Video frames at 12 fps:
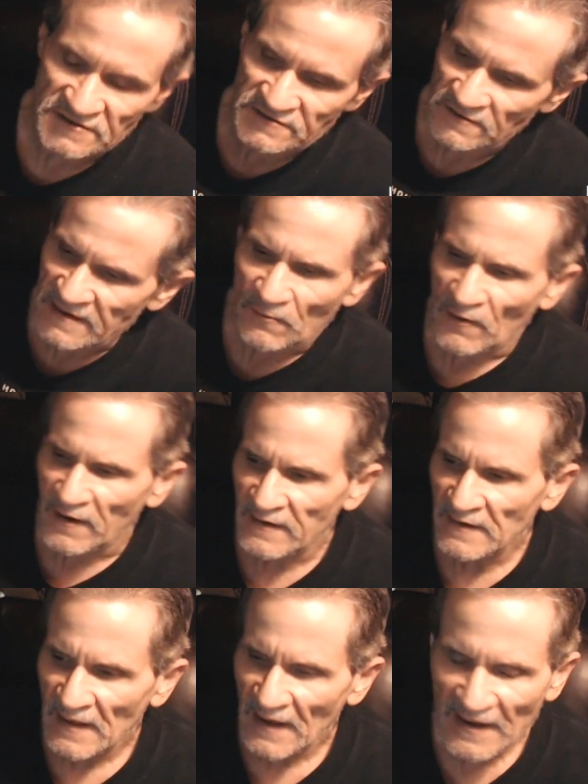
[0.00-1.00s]
So anyway,
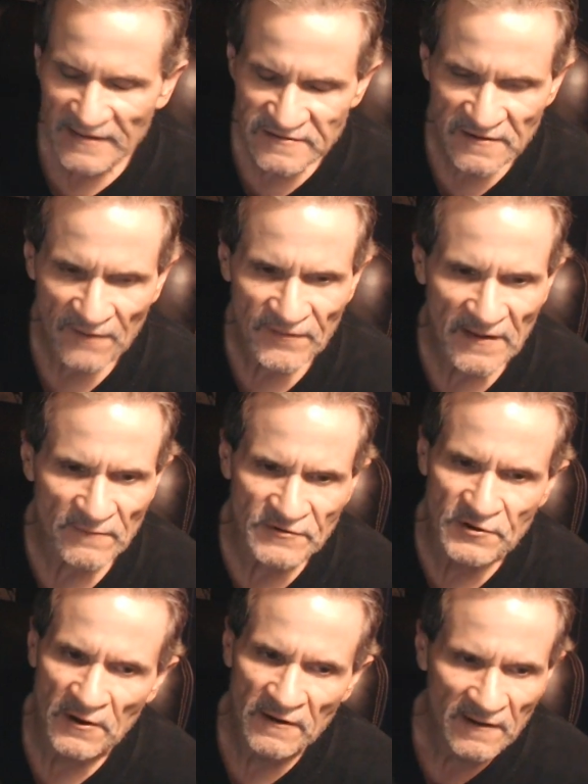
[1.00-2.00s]
I just thought that was
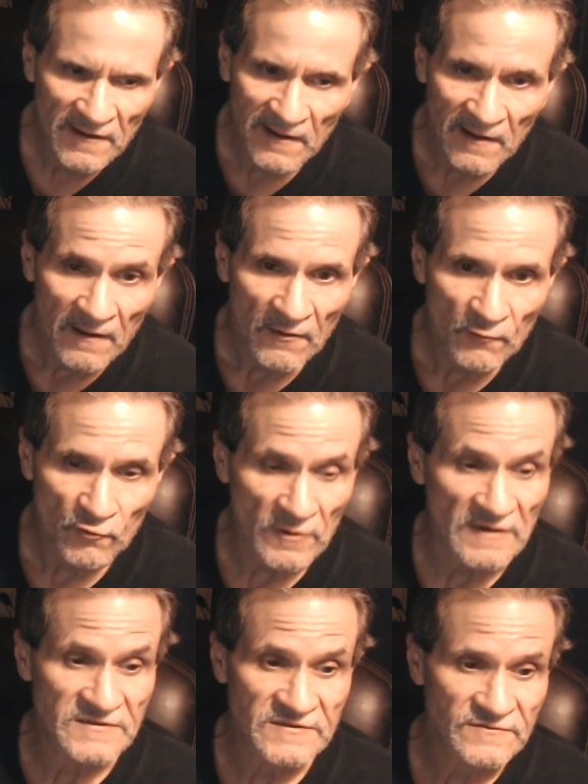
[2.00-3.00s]

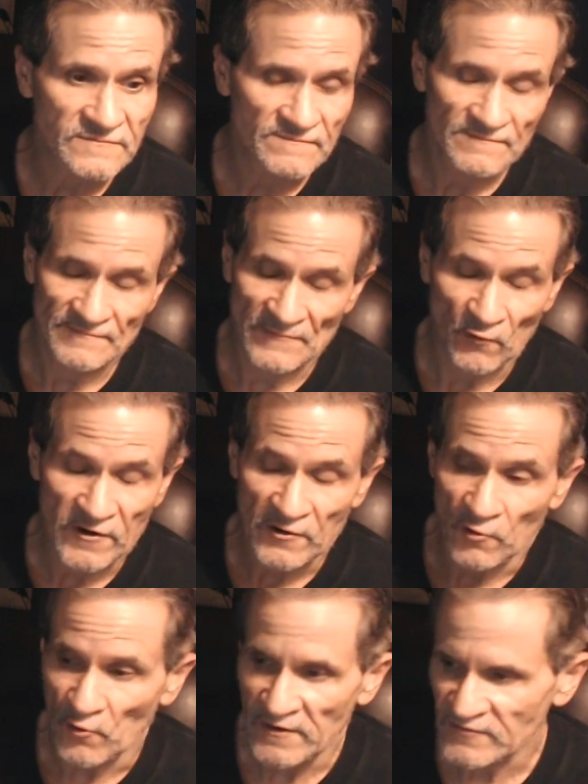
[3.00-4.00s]
really, what a
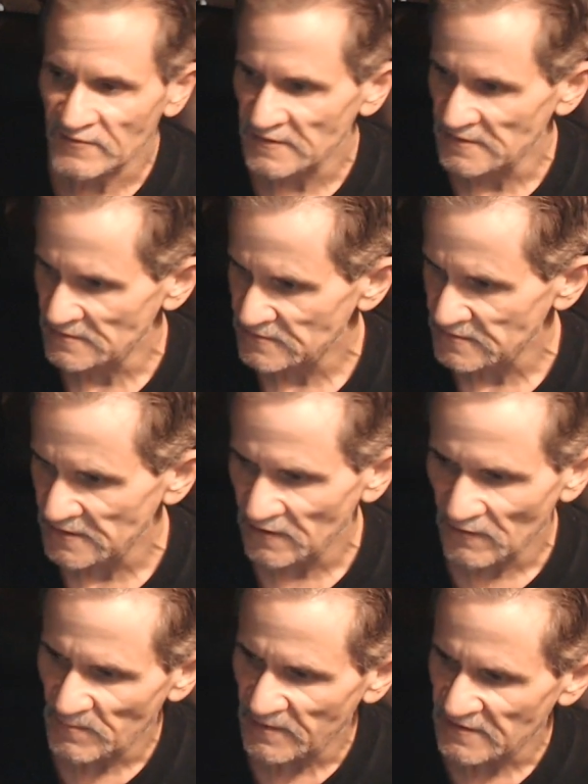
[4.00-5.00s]
coincidence, I
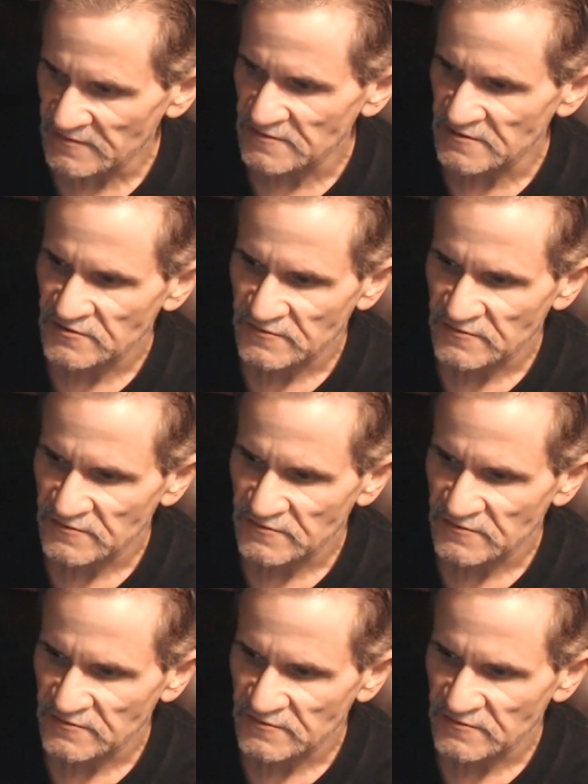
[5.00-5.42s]
mean, it's just